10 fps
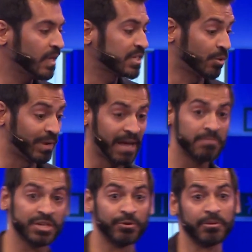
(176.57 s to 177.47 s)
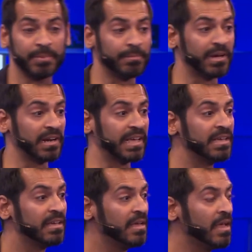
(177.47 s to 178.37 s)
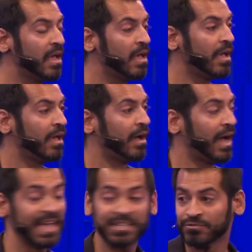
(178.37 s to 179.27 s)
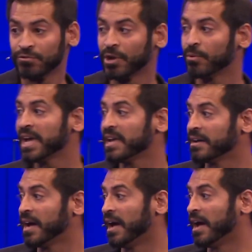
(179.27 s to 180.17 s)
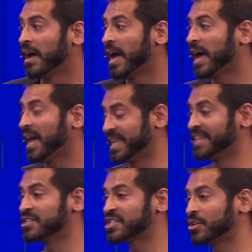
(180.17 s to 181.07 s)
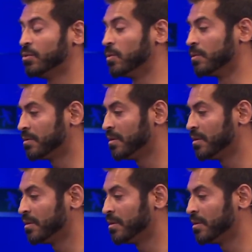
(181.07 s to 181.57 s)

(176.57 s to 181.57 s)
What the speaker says: So when I was growing up in Burnley, I had to run away at the end of school.